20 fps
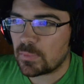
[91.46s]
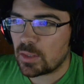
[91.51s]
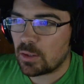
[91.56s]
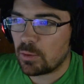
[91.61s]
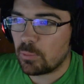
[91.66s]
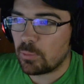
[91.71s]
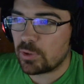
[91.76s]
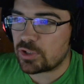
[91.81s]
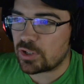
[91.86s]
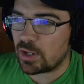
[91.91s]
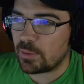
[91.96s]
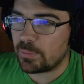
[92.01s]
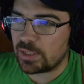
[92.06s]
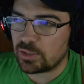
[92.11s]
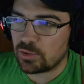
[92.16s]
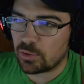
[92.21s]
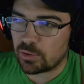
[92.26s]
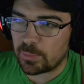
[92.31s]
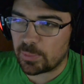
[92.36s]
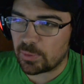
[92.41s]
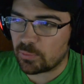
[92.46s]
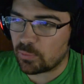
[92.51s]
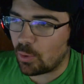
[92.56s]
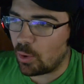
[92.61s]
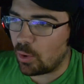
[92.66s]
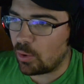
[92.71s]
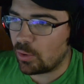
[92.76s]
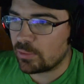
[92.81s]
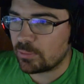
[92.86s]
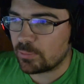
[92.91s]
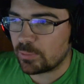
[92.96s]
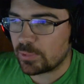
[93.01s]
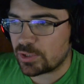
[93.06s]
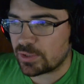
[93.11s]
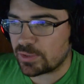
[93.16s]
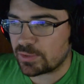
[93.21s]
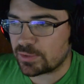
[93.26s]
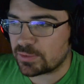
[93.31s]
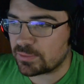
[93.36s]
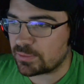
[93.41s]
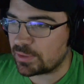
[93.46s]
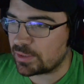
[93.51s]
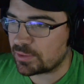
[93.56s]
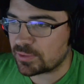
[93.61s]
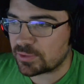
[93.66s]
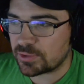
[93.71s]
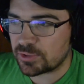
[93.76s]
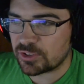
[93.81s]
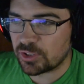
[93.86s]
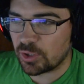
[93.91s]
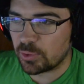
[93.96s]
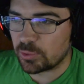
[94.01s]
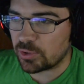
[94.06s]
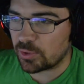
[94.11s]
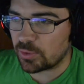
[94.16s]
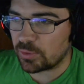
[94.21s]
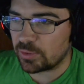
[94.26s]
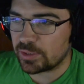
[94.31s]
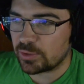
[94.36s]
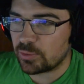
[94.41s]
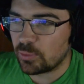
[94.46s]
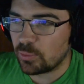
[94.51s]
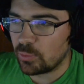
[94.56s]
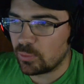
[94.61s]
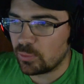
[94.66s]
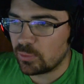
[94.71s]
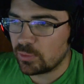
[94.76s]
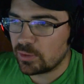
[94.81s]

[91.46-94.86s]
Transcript: Which, I mean, don't get me wrong, which is so totally cool.